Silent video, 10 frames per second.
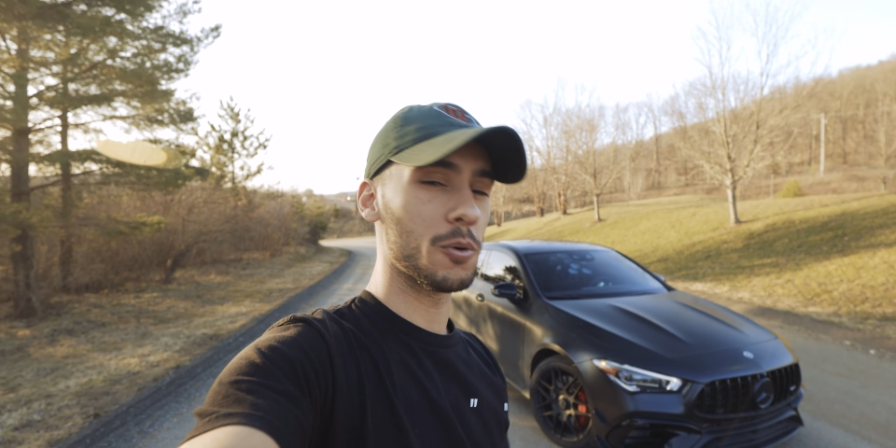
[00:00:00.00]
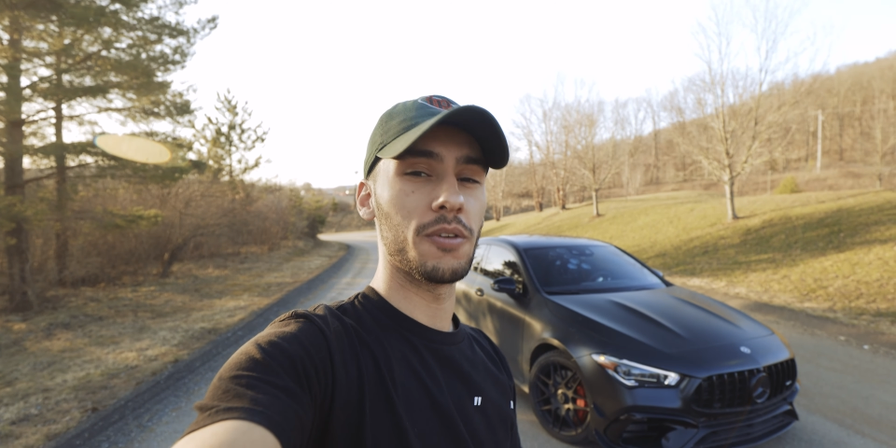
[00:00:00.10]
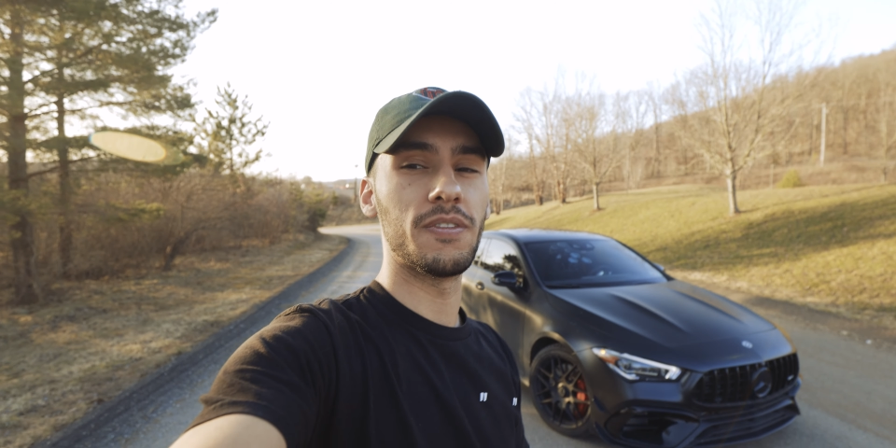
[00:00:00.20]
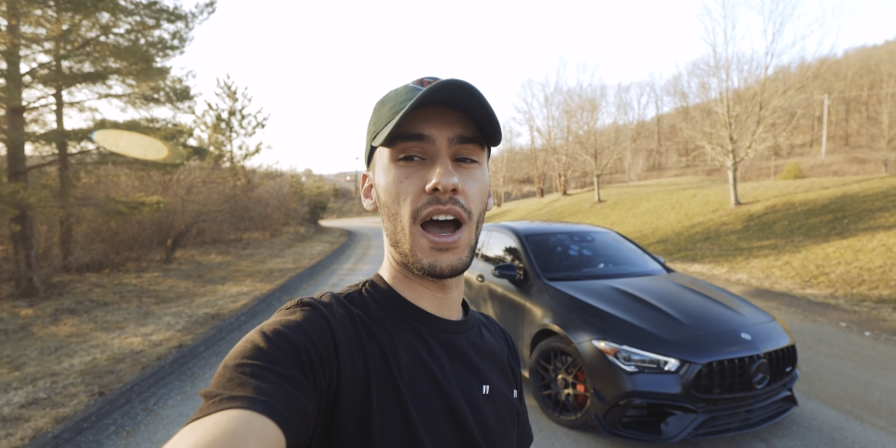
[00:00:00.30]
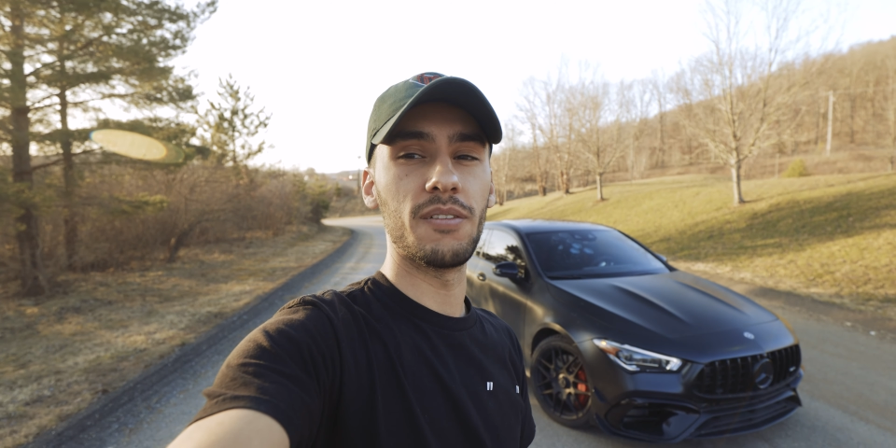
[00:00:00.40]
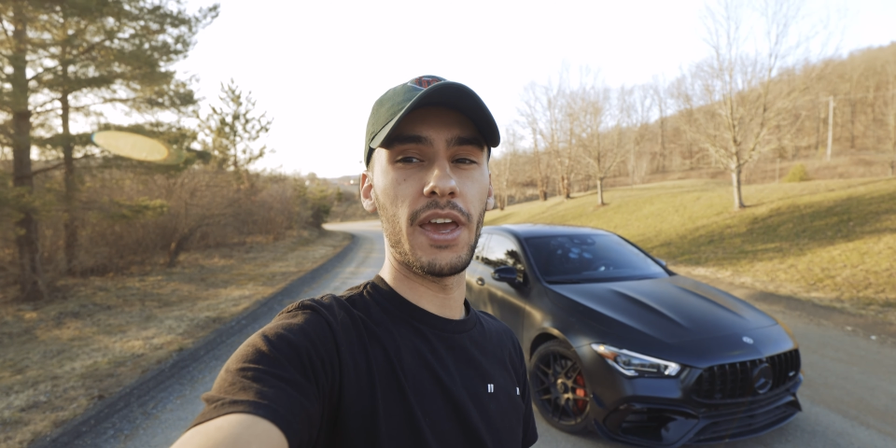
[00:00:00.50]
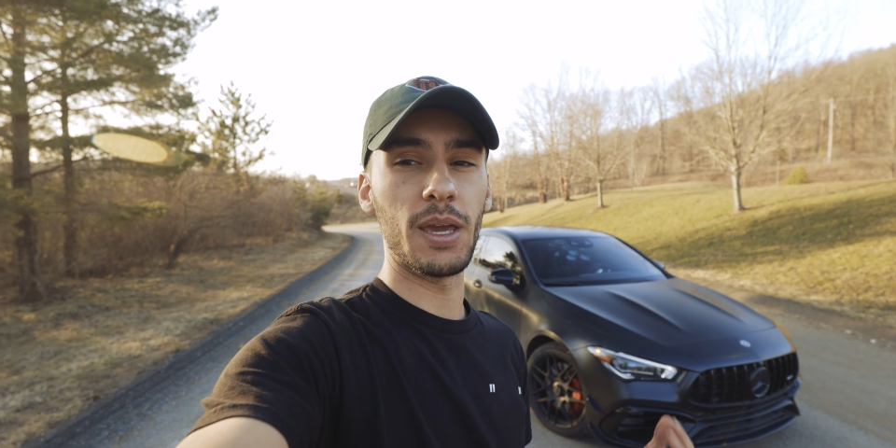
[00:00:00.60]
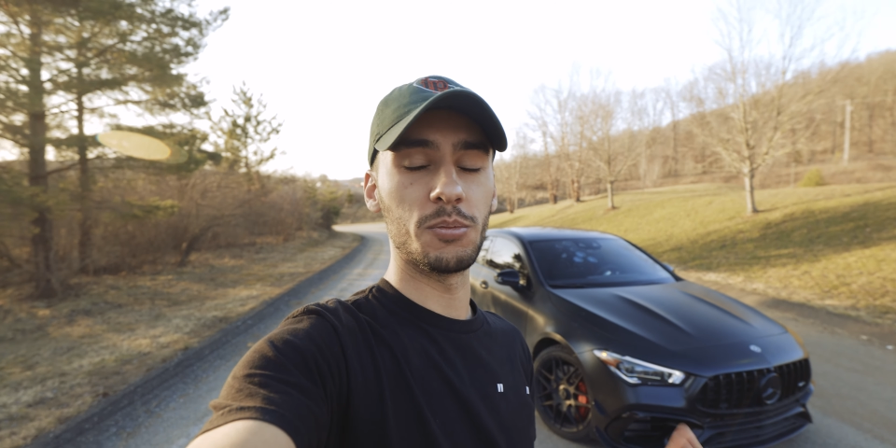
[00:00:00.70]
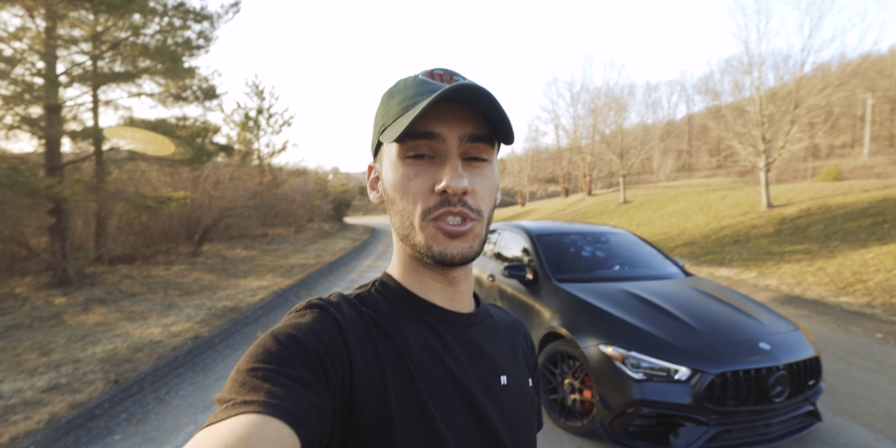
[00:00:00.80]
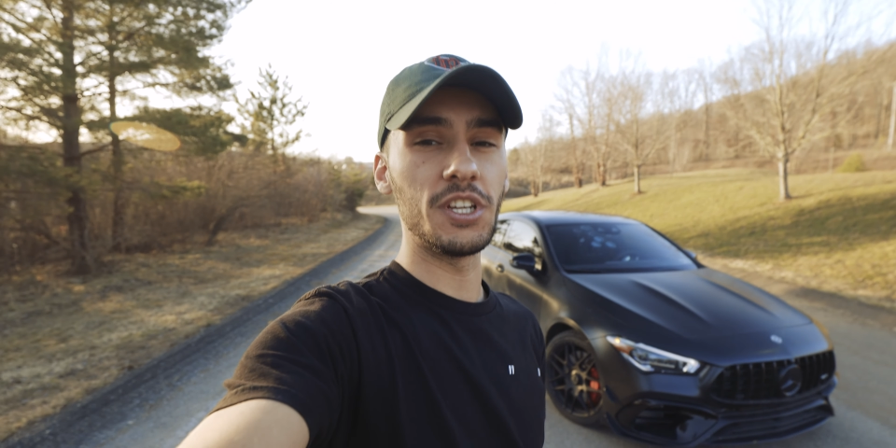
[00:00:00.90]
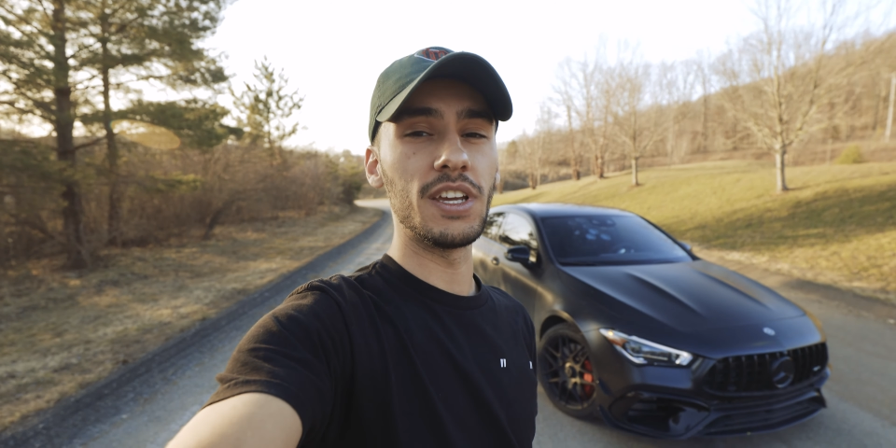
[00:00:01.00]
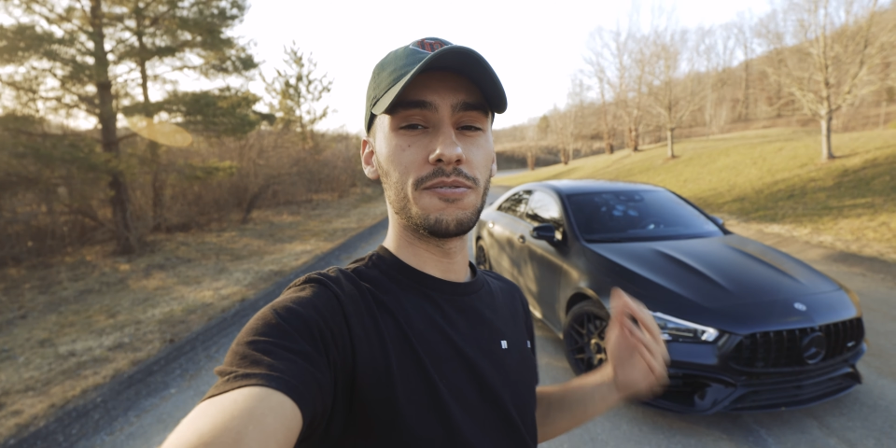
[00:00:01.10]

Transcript: 45 AMG.